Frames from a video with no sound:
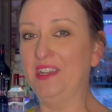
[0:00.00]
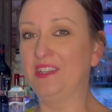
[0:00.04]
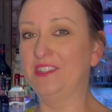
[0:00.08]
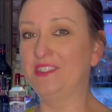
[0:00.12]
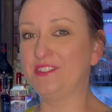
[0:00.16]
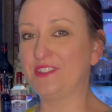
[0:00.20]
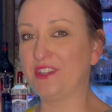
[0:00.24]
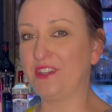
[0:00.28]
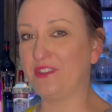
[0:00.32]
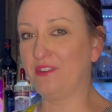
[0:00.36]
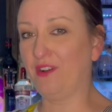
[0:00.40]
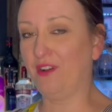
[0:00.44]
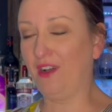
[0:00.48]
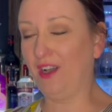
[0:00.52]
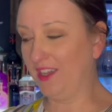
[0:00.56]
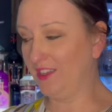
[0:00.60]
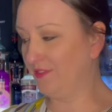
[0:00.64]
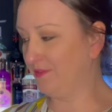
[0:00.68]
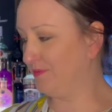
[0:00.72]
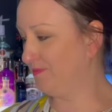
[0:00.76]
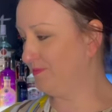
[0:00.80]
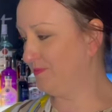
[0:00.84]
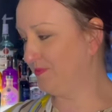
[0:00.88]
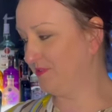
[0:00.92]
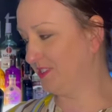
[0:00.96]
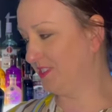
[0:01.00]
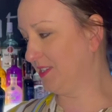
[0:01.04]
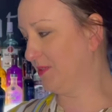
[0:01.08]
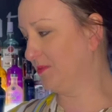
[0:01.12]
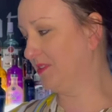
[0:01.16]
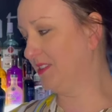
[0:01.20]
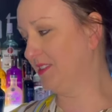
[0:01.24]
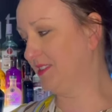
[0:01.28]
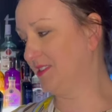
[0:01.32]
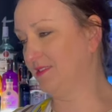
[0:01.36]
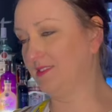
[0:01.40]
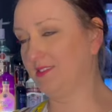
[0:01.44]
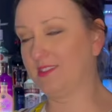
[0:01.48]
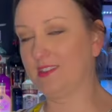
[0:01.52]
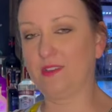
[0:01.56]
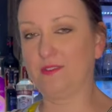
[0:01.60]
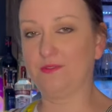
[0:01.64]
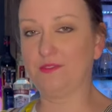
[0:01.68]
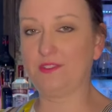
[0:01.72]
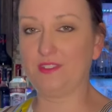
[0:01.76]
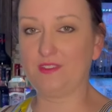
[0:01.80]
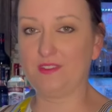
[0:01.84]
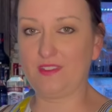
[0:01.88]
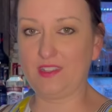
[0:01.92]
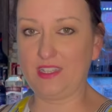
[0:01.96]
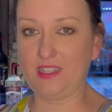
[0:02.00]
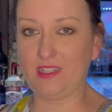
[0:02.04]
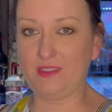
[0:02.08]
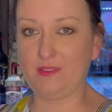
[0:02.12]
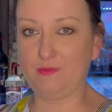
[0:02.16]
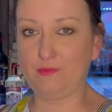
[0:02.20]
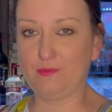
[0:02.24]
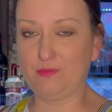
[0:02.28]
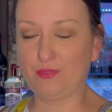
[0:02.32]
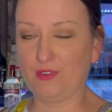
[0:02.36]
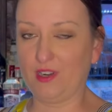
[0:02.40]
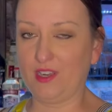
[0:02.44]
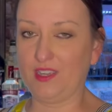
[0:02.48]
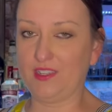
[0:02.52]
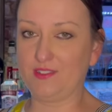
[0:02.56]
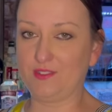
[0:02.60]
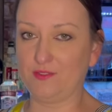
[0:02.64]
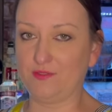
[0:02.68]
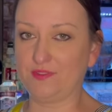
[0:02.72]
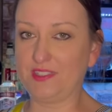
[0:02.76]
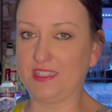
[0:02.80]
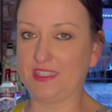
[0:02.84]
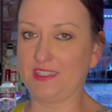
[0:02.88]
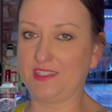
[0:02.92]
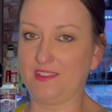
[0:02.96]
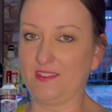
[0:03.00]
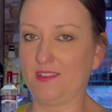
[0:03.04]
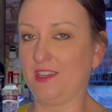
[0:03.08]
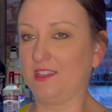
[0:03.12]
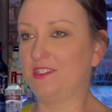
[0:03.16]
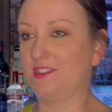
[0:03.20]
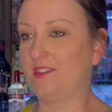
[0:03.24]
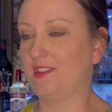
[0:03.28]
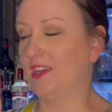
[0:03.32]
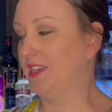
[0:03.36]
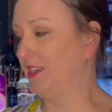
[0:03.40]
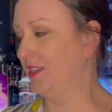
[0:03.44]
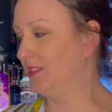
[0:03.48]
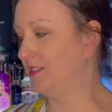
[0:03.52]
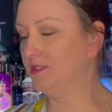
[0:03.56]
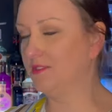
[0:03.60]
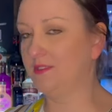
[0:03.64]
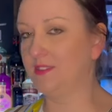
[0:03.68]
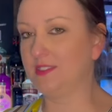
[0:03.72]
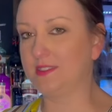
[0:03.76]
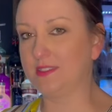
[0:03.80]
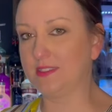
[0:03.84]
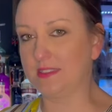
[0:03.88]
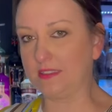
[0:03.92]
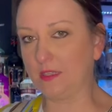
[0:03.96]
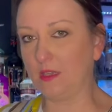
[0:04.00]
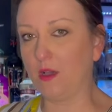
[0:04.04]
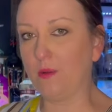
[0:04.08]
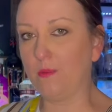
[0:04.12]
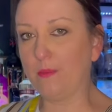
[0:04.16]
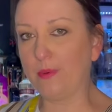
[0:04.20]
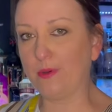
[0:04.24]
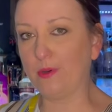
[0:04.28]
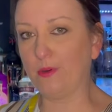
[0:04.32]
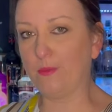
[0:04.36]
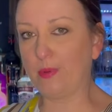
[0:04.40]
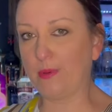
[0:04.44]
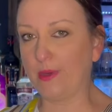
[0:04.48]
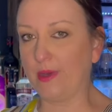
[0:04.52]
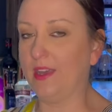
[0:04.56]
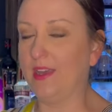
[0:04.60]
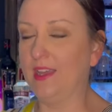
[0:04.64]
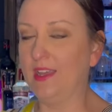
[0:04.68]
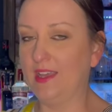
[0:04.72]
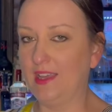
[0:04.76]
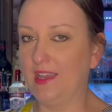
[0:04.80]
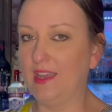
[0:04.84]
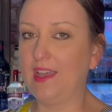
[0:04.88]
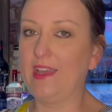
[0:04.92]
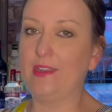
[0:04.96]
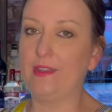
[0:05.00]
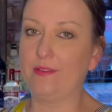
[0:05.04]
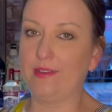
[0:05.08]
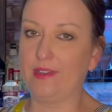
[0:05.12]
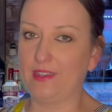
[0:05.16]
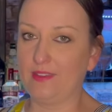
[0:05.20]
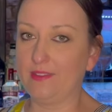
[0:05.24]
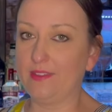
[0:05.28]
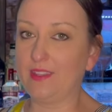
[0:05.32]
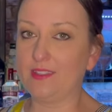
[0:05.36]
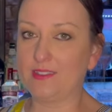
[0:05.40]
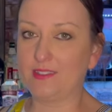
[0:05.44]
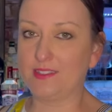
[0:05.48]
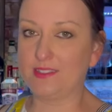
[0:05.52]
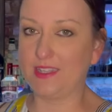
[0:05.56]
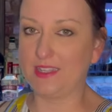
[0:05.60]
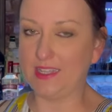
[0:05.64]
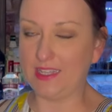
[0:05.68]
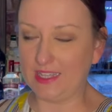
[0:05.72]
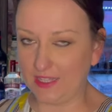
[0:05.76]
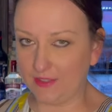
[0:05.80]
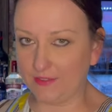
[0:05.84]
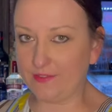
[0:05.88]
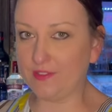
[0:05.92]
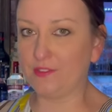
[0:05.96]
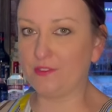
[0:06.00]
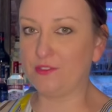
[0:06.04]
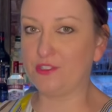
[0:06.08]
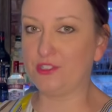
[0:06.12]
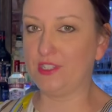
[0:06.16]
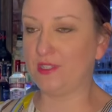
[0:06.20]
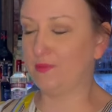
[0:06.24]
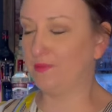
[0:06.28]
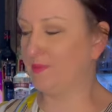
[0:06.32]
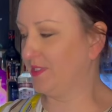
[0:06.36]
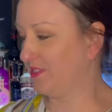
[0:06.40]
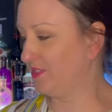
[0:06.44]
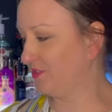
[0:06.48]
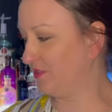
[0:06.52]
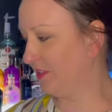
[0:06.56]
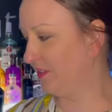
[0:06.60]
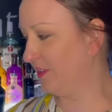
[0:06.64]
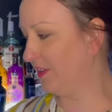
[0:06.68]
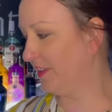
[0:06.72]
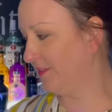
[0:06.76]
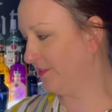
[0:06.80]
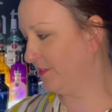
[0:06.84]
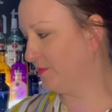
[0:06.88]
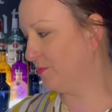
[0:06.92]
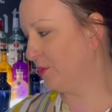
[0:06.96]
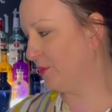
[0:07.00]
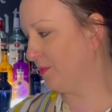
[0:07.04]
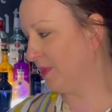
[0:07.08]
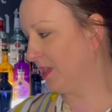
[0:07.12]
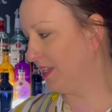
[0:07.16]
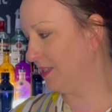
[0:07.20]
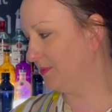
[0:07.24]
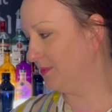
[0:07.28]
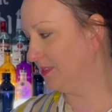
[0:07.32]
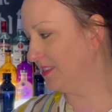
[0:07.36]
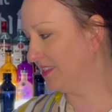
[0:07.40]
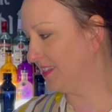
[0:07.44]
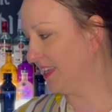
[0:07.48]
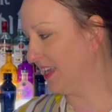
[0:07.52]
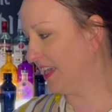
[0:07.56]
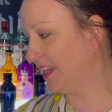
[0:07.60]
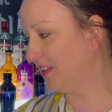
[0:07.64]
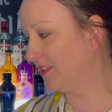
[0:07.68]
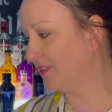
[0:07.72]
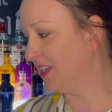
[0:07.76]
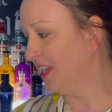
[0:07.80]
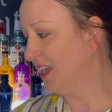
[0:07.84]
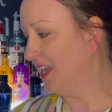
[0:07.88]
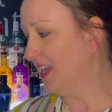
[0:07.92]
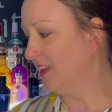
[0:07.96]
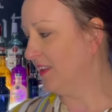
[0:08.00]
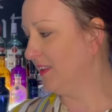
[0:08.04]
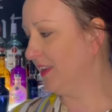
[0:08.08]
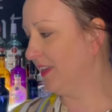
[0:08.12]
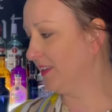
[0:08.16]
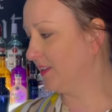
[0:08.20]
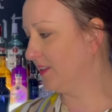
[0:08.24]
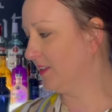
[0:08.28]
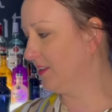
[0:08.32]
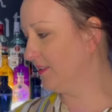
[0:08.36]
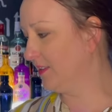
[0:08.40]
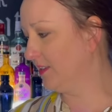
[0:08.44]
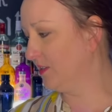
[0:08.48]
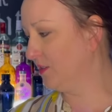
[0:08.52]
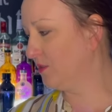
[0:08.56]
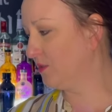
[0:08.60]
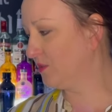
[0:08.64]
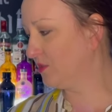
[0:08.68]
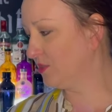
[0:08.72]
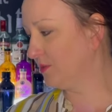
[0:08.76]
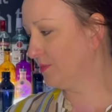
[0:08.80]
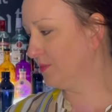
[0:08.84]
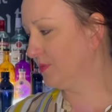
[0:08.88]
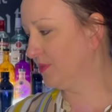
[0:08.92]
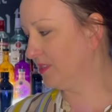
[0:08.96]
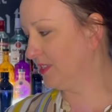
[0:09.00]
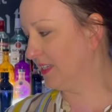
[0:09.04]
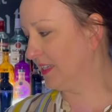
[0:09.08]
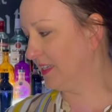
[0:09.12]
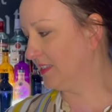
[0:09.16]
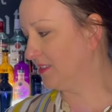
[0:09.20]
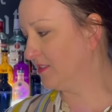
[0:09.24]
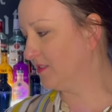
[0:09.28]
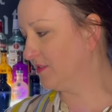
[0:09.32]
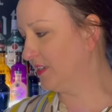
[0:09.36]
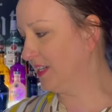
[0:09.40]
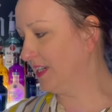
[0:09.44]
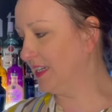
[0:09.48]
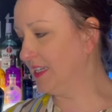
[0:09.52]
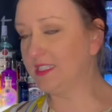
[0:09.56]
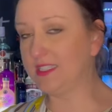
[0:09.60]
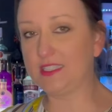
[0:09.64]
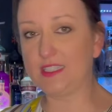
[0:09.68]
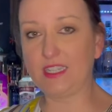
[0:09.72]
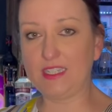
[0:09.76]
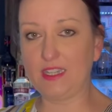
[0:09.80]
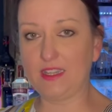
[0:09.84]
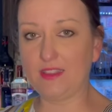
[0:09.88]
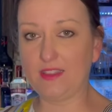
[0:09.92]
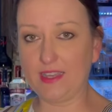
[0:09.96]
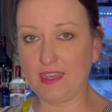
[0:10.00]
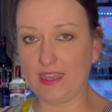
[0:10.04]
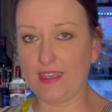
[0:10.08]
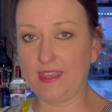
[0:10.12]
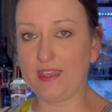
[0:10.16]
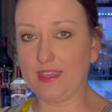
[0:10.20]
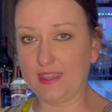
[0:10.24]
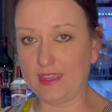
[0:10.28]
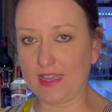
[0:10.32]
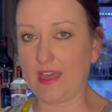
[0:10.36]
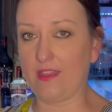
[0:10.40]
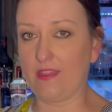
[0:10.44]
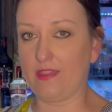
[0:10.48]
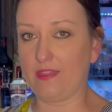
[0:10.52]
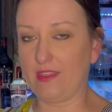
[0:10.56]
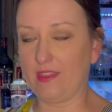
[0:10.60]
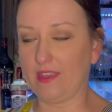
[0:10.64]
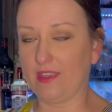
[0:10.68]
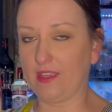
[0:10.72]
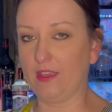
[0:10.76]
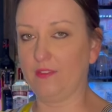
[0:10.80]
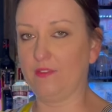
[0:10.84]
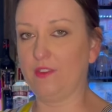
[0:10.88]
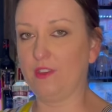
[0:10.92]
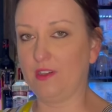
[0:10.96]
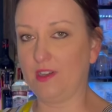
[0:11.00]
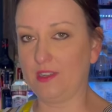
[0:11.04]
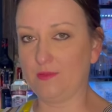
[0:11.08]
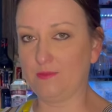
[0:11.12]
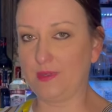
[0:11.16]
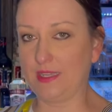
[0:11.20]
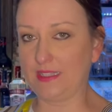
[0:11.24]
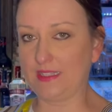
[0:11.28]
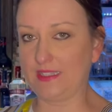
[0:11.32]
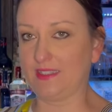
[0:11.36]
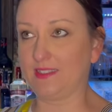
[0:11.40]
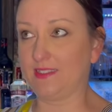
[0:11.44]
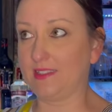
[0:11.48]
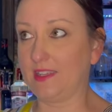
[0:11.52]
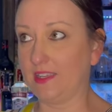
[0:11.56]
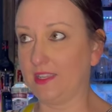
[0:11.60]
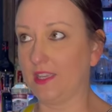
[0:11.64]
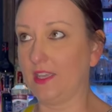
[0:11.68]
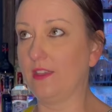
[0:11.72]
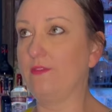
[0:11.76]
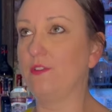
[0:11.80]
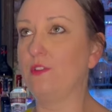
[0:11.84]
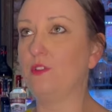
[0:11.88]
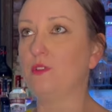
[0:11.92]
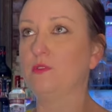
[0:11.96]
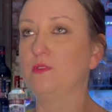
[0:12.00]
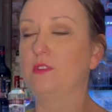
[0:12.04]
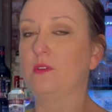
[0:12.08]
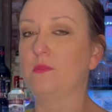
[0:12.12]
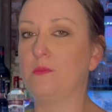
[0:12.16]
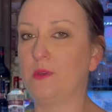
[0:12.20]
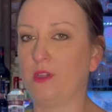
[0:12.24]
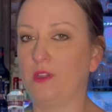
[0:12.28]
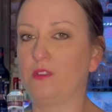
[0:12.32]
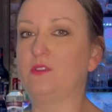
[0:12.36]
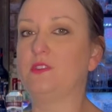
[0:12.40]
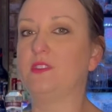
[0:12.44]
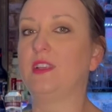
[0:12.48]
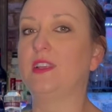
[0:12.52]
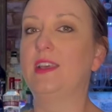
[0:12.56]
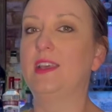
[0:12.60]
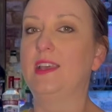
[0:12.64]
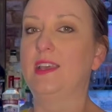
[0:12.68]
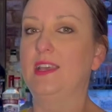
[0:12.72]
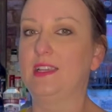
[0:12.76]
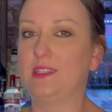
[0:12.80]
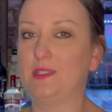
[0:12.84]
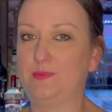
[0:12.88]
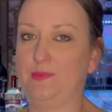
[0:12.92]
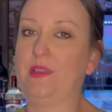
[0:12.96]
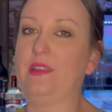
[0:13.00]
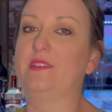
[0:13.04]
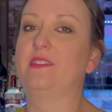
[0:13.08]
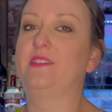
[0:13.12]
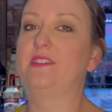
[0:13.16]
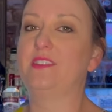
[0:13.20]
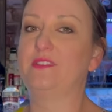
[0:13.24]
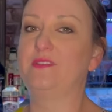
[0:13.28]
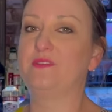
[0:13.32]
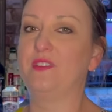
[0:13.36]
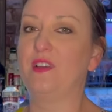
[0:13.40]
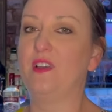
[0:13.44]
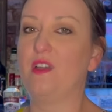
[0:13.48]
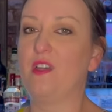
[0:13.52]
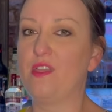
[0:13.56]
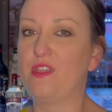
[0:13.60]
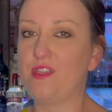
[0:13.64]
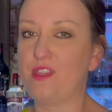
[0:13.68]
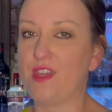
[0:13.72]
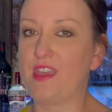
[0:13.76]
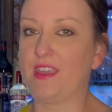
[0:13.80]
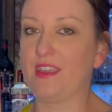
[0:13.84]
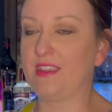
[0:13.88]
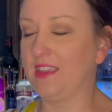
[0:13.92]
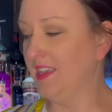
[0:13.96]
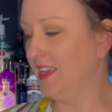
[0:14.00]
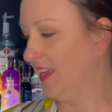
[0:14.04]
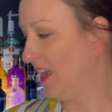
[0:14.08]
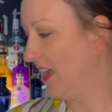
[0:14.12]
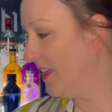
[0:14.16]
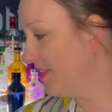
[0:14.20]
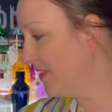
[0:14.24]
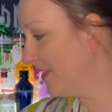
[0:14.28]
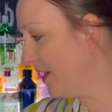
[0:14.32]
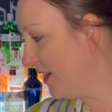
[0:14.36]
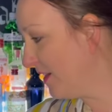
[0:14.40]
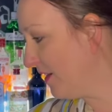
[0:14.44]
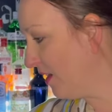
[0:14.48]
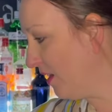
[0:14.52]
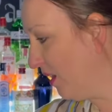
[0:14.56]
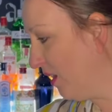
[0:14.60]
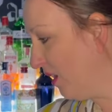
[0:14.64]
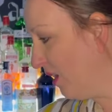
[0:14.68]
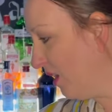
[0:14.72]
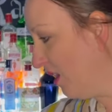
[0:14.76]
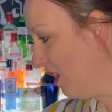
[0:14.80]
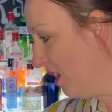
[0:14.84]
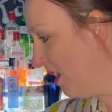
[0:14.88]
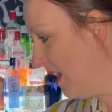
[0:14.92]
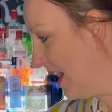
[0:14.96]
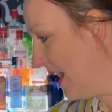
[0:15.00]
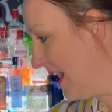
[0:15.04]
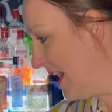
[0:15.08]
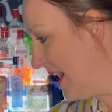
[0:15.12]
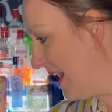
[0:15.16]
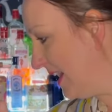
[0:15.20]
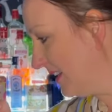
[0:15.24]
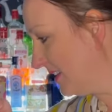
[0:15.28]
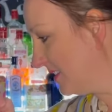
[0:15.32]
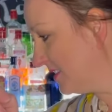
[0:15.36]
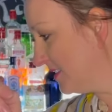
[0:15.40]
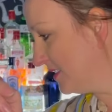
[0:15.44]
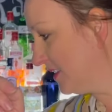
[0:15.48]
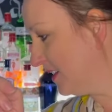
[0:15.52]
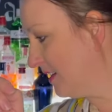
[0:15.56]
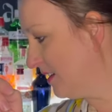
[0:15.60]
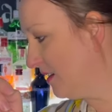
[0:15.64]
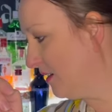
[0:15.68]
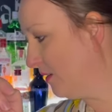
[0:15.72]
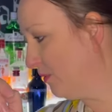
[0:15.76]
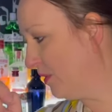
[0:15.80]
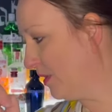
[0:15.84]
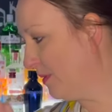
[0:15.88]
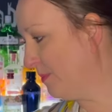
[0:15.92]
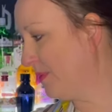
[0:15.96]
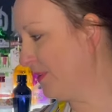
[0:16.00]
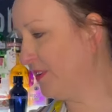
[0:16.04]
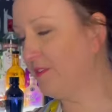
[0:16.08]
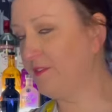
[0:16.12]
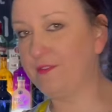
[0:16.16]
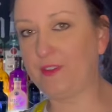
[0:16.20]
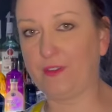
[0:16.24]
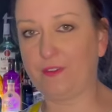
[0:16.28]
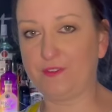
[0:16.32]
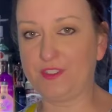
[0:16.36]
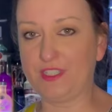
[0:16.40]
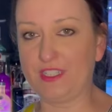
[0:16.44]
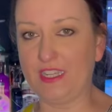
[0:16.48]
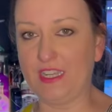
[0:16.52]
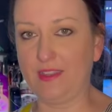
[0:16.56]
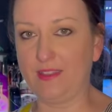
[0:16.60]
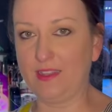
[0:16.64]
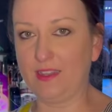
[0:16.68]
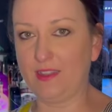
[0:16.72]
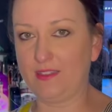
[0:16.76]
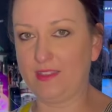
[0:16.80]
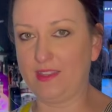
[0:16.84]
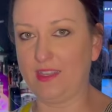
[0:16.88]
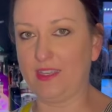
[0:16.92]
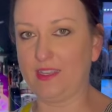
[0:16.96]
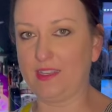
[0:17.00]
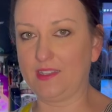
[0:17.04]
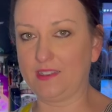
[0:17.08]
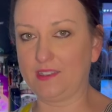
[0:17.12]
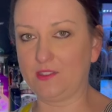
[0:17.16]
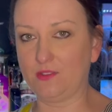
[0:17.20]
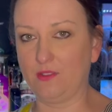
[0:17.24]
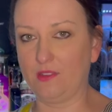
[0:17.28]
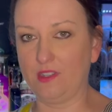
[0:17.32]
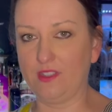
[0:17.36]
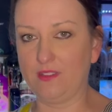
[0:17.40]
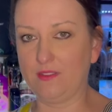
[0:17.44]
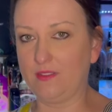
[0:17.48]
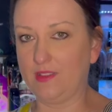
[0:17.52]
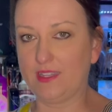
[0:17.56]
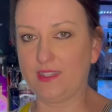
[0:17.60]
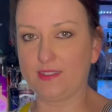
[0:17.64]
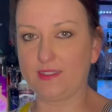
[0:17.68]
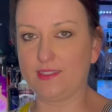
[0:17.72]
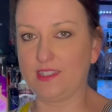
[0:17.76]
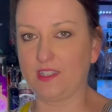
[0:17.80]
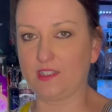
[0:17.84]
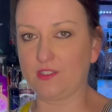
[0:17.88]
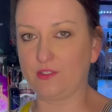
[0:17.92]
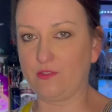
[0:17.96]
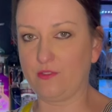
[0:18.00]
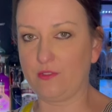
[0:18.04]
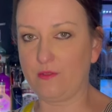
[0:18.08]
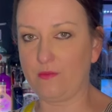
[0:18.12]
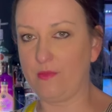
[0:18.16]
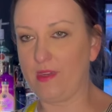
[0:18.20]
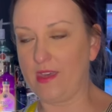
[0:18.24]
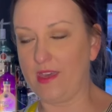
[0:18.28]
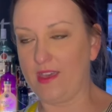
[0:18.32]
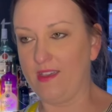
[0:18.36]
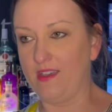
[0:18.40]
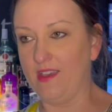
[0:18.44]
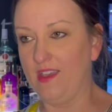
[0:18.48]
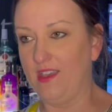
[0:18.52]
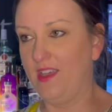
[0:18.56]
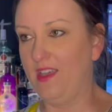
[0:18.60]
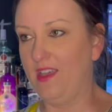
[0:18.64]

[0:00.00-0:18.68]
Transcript: So I, for some reason, counted the price of 16.99 into this example, but anyway, this even cheaper, so even more money be saved. Like the Yorkshire puddings, right? They again, they give you Aunt Bessie's, they give you the most expensive thing, and they are at one pound fifty, and I think it's only like six of them there